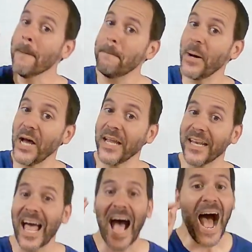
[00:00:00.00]
But
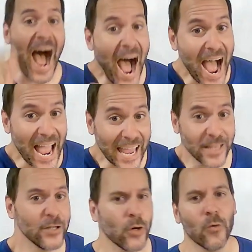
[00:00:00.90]
I
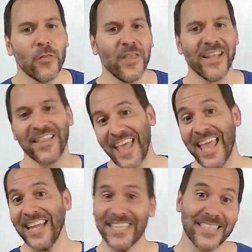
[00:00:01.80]
don't think that
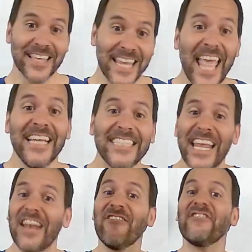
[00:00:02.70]
is the case.
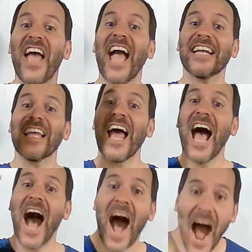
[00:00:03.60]
In fact,
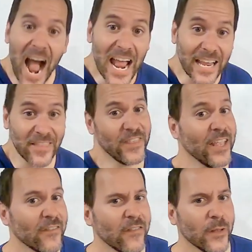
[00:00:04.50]
I think
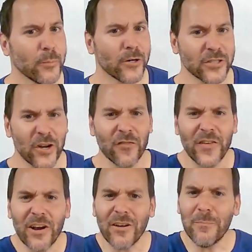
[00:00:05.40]
flippers are
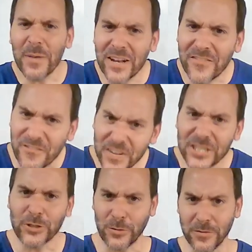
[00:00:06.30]
very
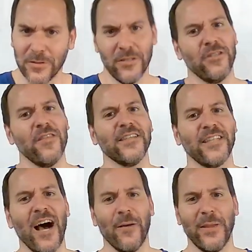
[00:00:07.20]
beneficial to this
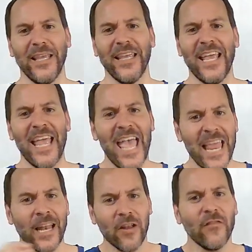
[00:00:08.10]
hobby. And
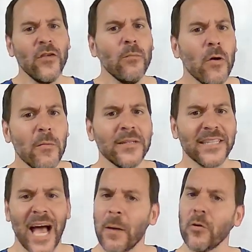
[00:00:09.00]
in a few moments,
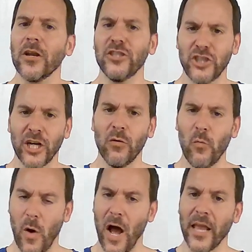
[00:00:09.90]
I'm going to share
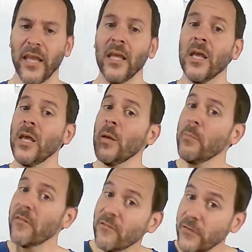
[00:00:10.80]
why.
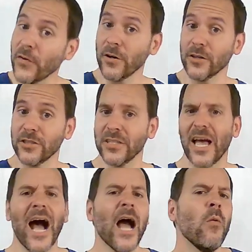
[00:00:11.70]
But first,
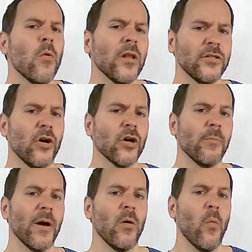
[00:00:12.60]
I want to talk
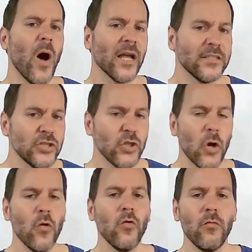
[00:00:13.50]
about why
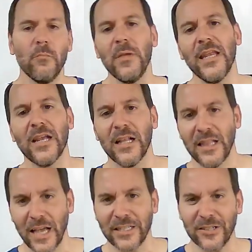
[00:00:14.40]
so many
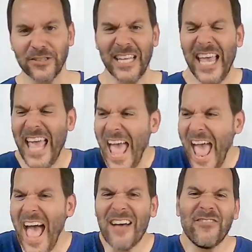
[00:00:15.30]
collectors
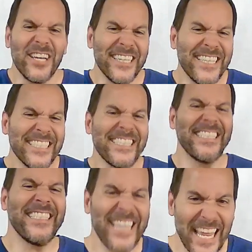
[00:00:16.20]
have a
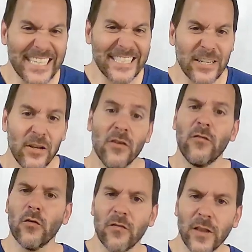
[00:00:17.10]
distaste
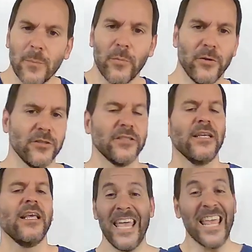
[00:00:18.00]
for flippers.
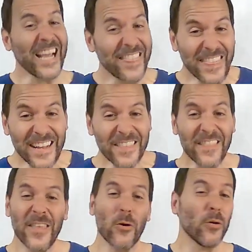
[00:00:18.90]
And I think that
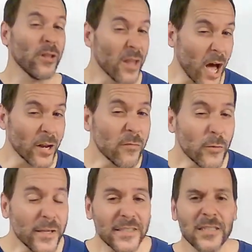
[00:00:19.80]
there are a lot of
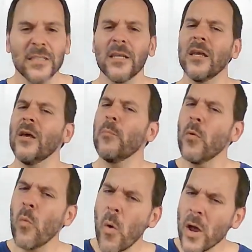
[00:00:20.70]
reasons,
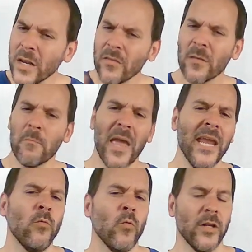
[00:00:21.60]
but one of the
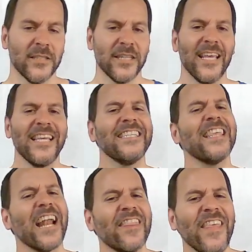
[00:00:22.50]
main ones is that
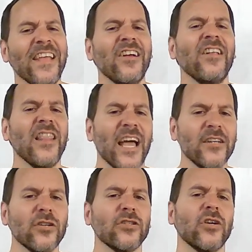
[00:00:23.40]
I think
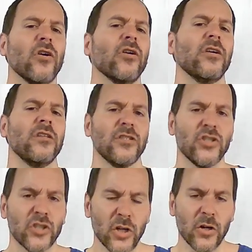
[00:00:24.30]
collectors are
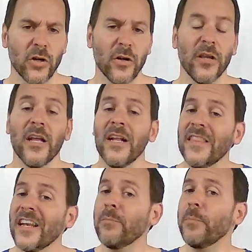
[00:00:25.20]
concerned that
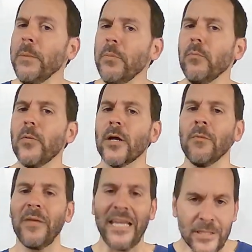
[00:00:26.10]
if people become
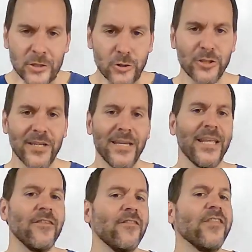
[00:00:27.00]
interested in
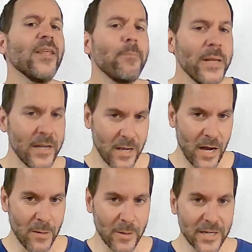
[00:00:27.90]
flipping
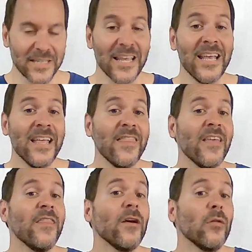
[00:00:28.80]
comics, then
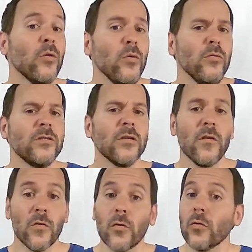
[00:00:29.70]
they'll lose
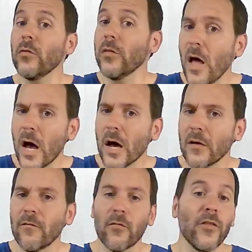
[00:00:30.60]
their love
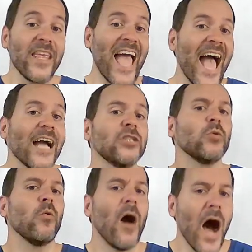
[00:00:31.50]
for the
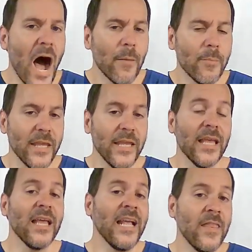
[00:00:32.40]
actual hobby
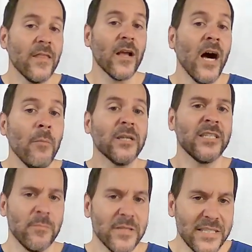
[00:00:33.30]
and the comics
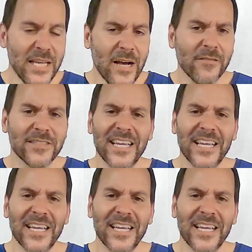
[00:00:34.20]
themselves,